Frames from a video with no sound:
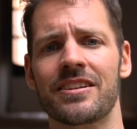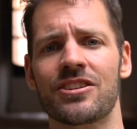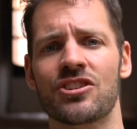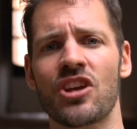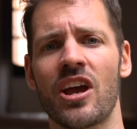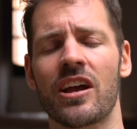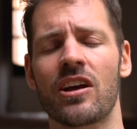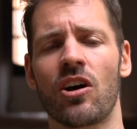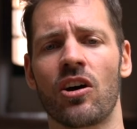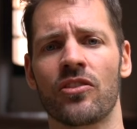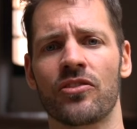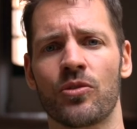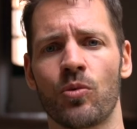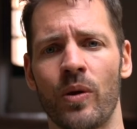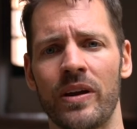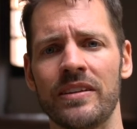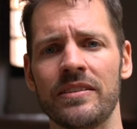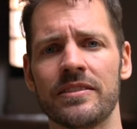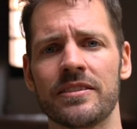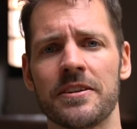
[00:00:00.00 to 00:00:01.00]
check on the
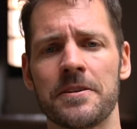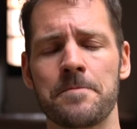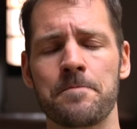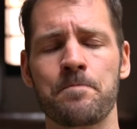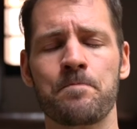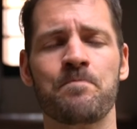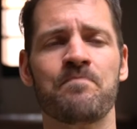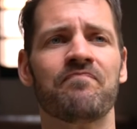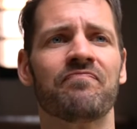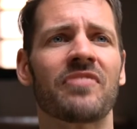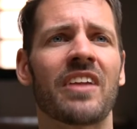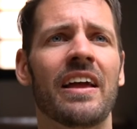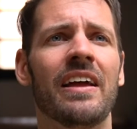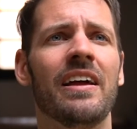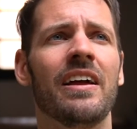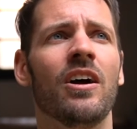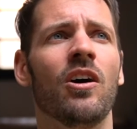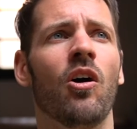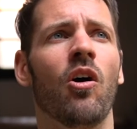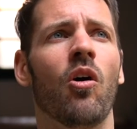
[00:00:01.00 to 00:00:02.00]
wind.
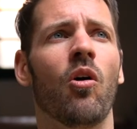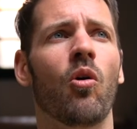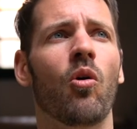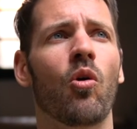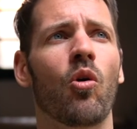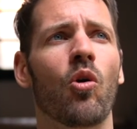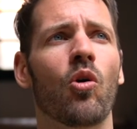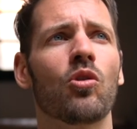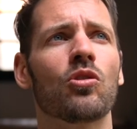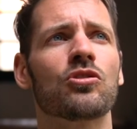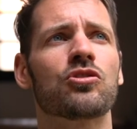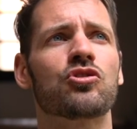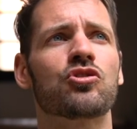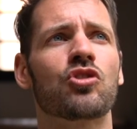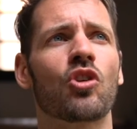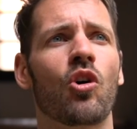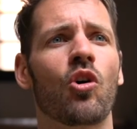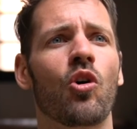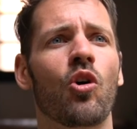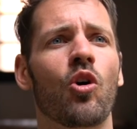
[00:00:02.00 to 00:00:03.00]

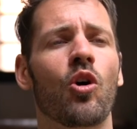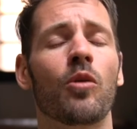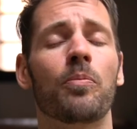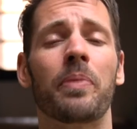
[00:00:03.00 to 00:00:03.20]
Also